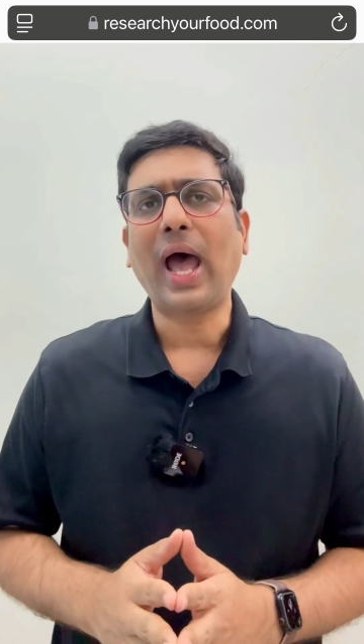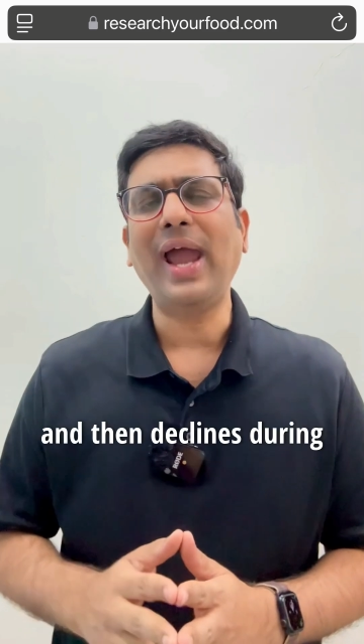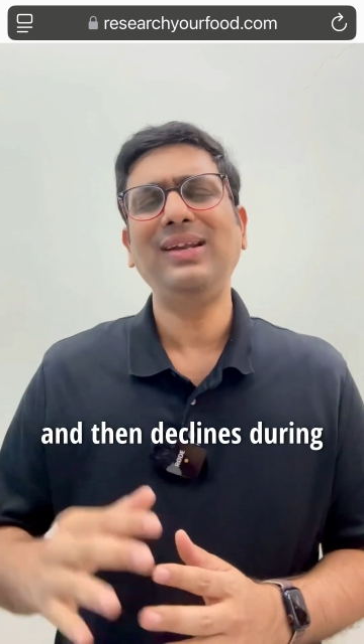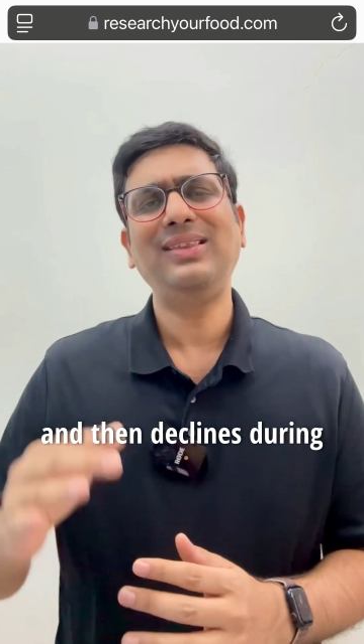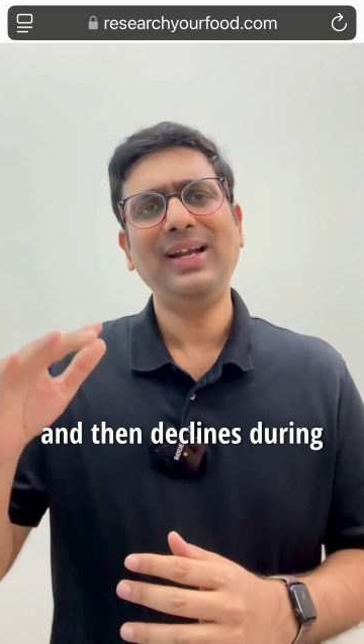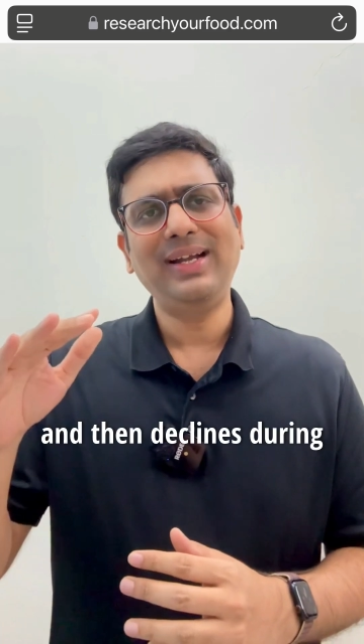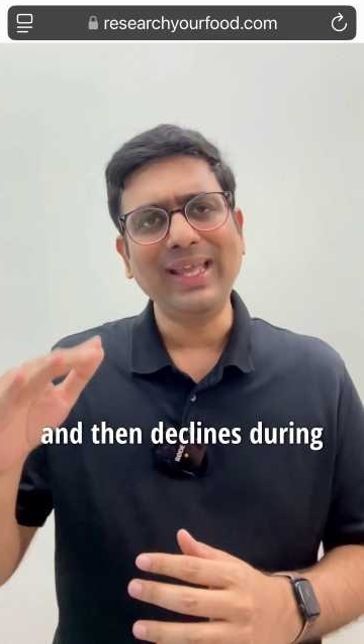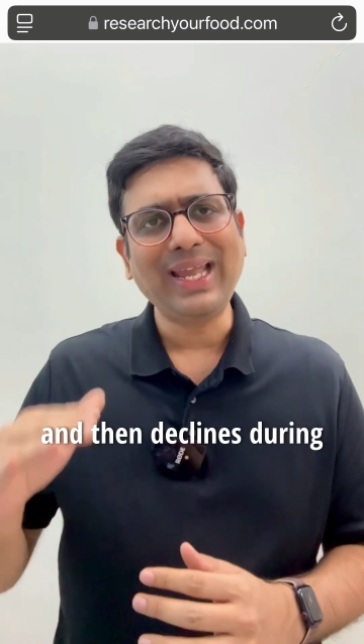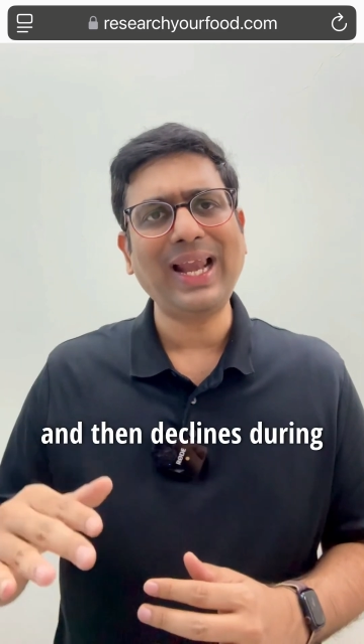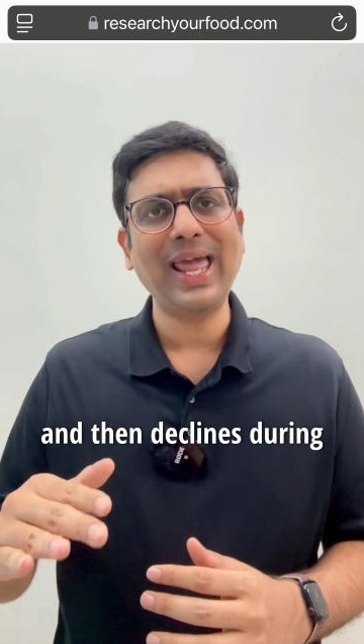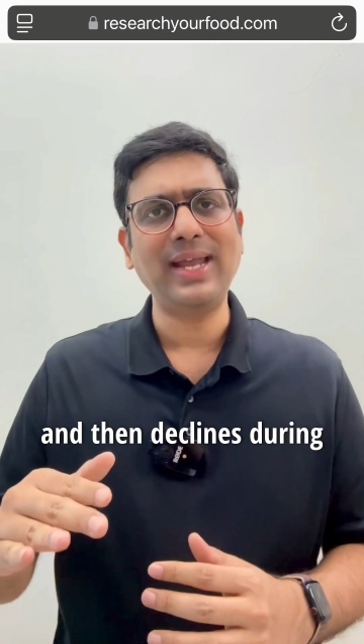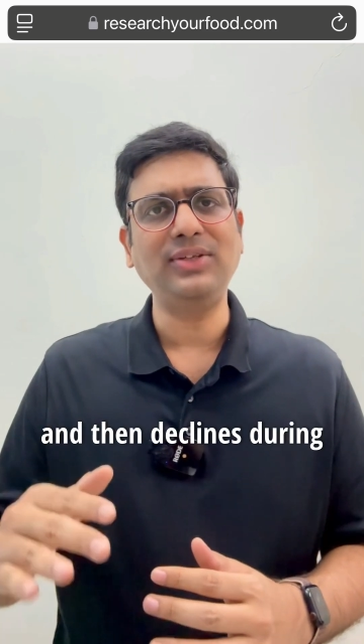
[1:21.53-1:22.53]
and then
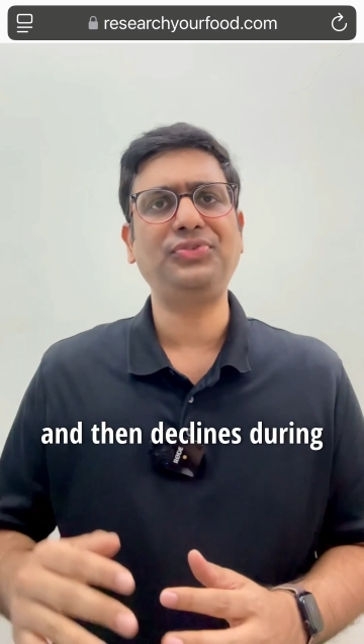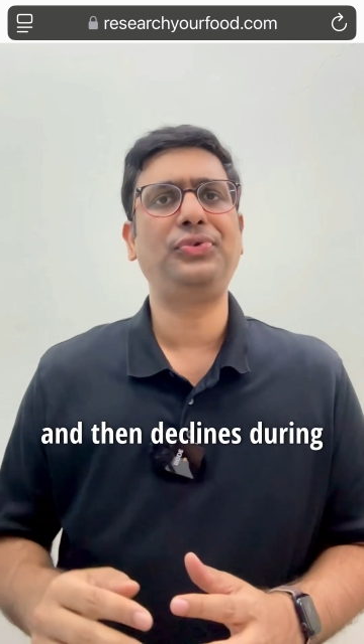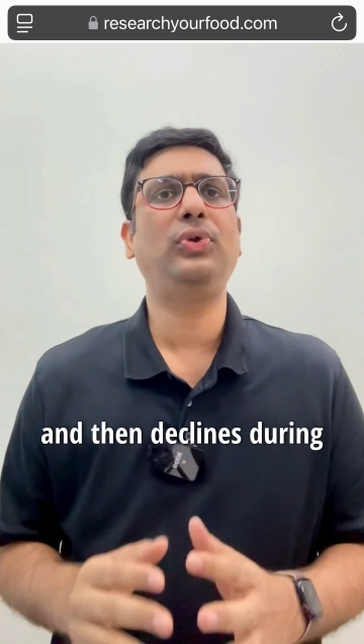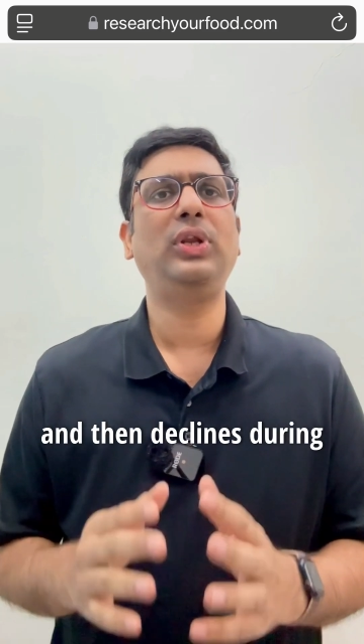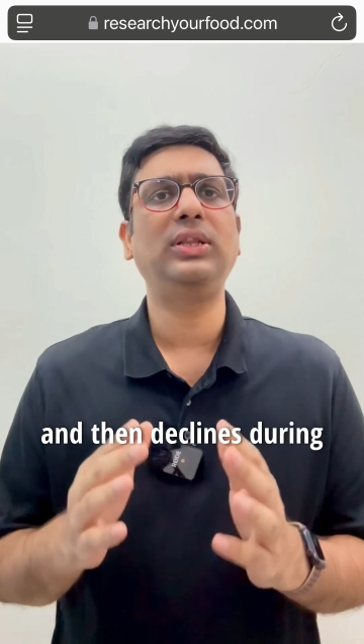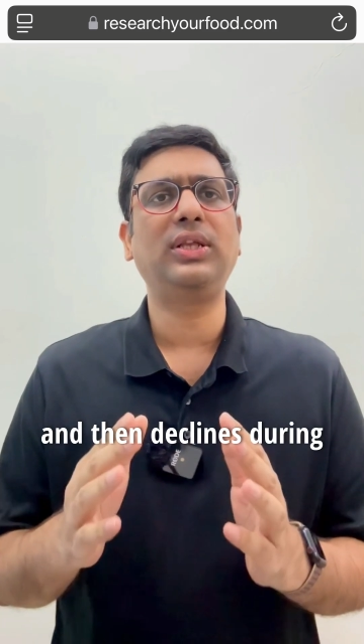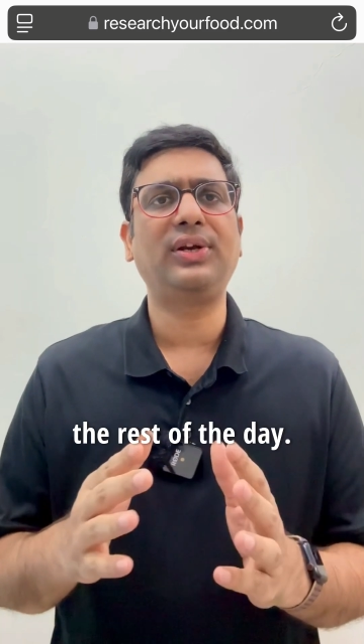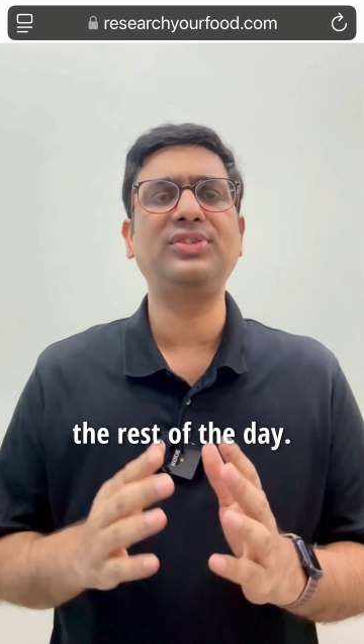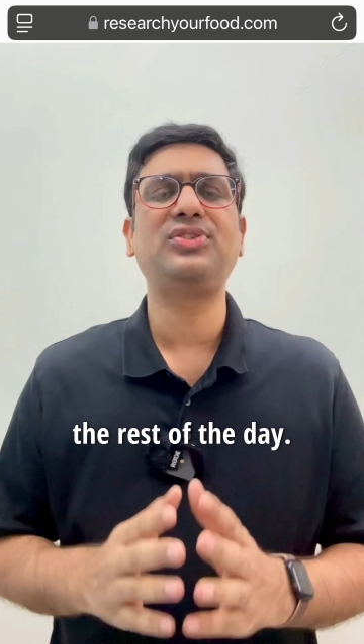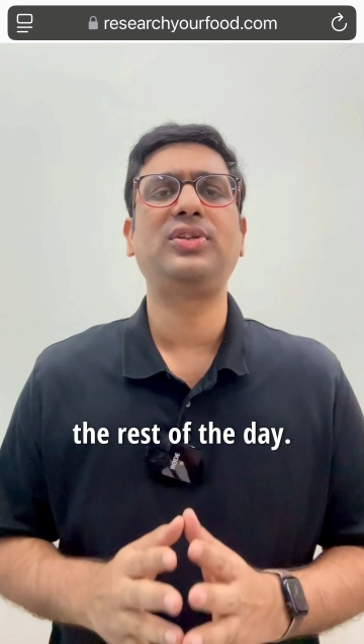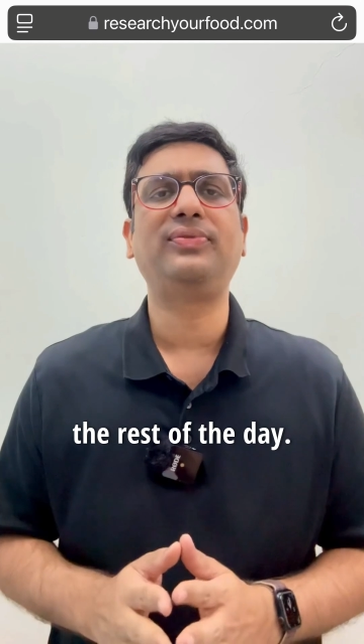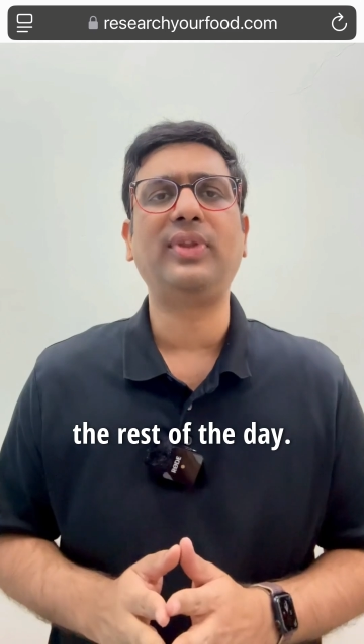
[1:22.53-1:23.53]
declines during the
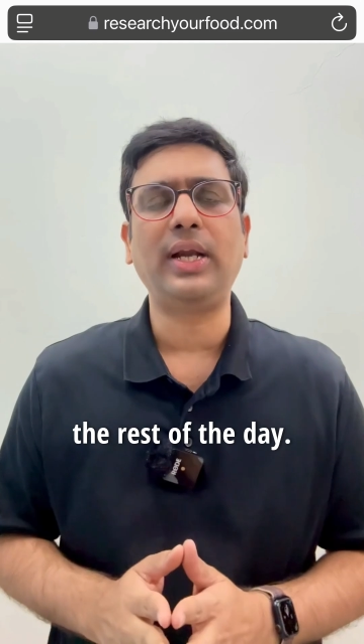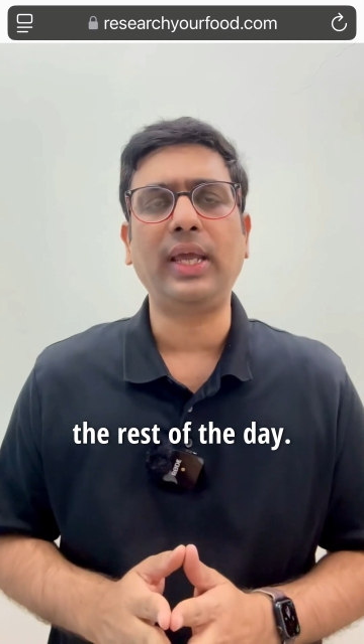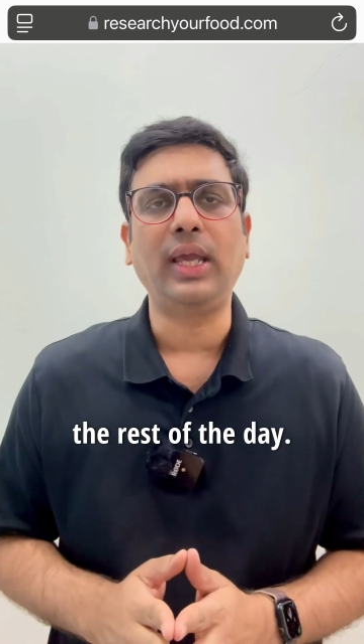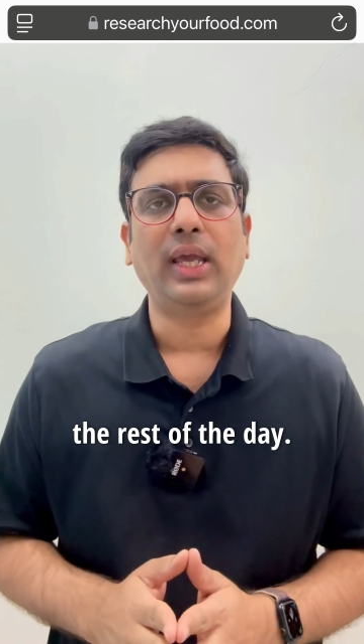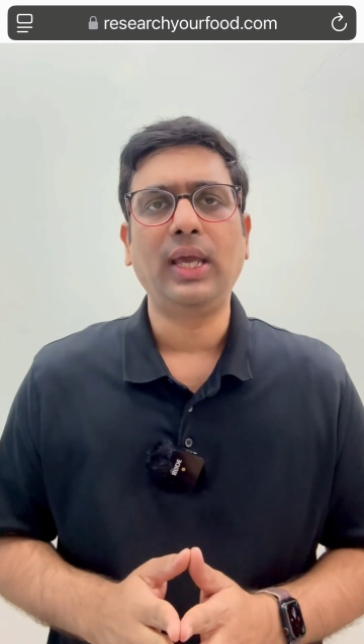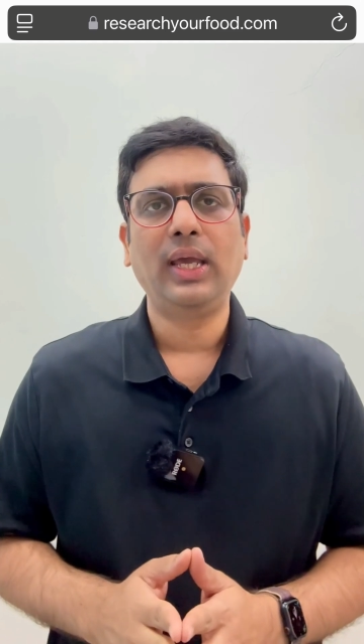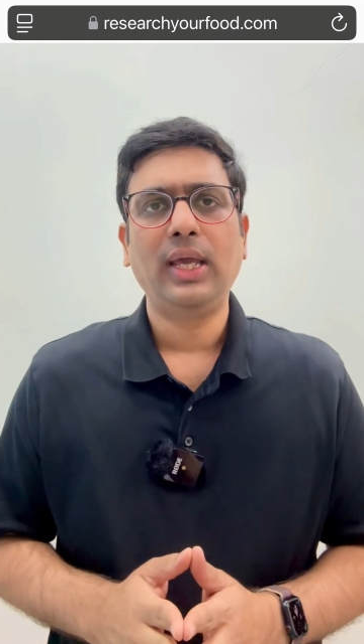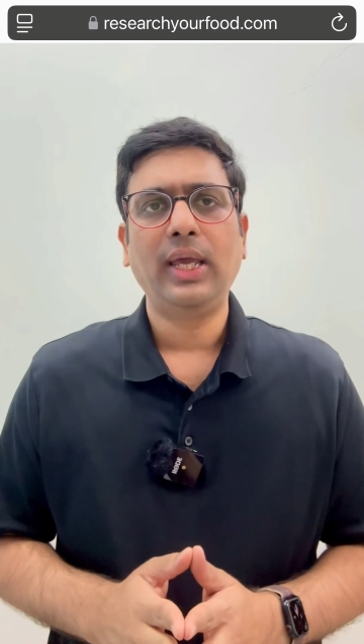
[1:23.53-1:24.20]
rest of the day.